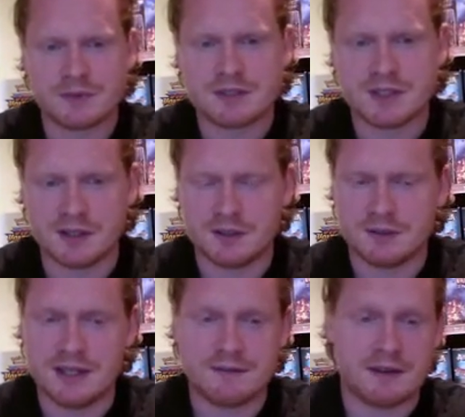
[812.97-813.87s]

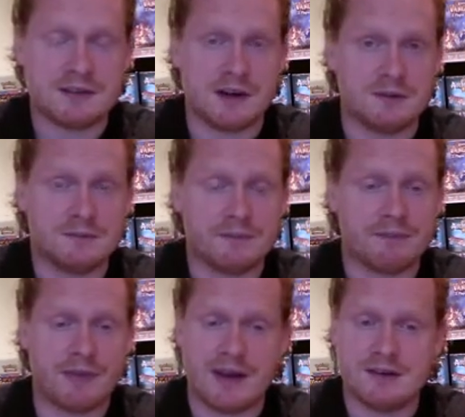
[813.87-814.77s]
So, and if they don't,
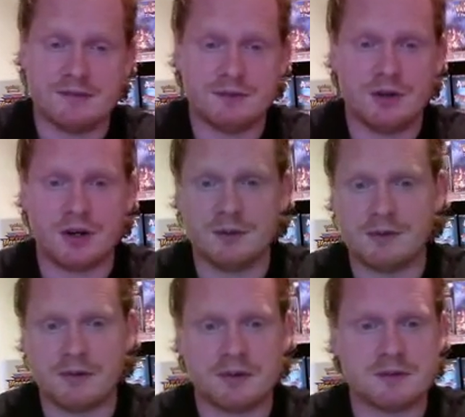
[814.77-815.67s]
then you're going to
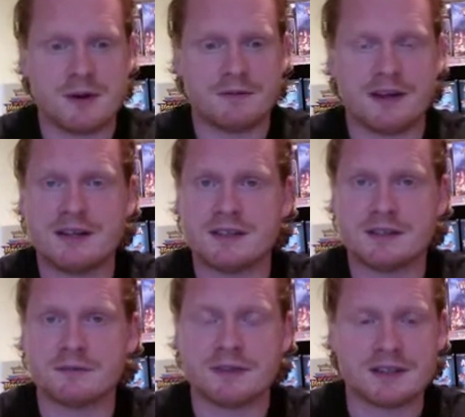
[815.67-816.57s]
be rolling 12 dice or
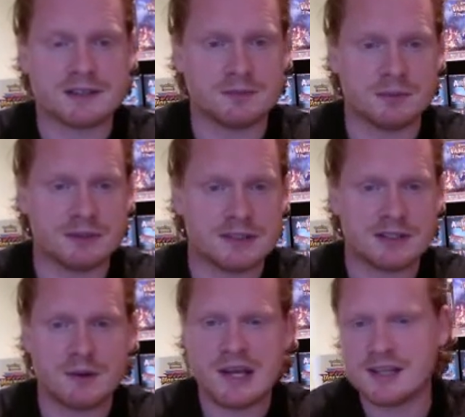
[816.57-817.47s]
something at some point.
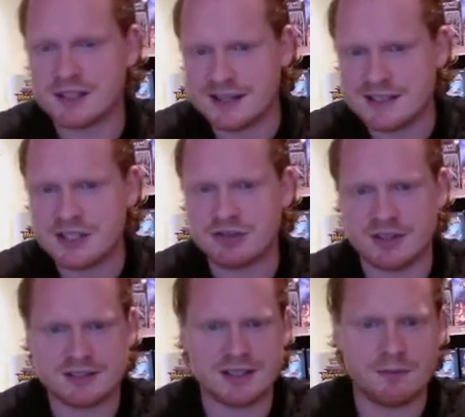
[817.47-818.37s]
So it's
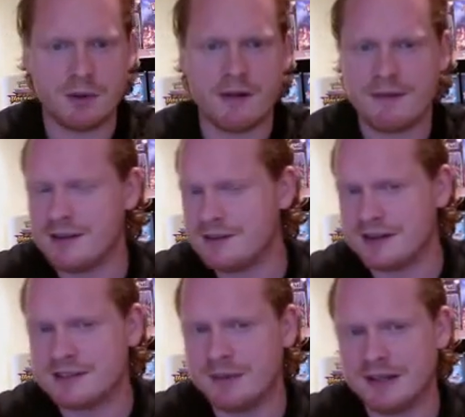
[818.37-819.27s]
interesting, but I think the
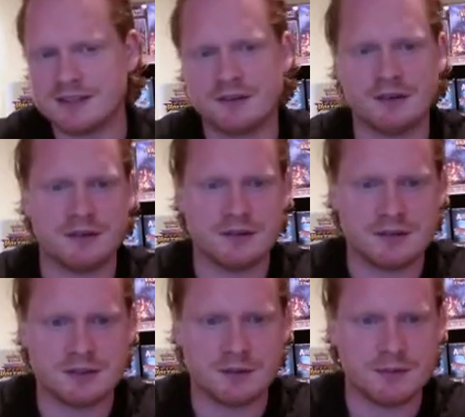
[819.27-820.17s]
decimators are going to do
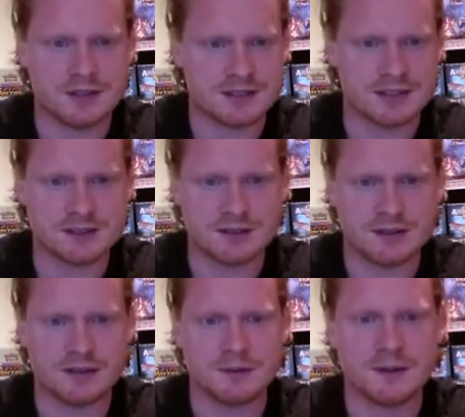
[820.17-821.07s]
the job that this thing's
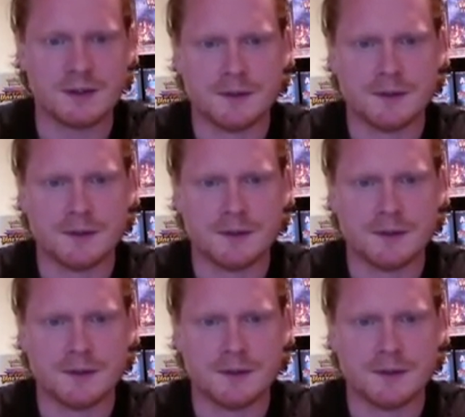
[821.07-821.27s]
going to do.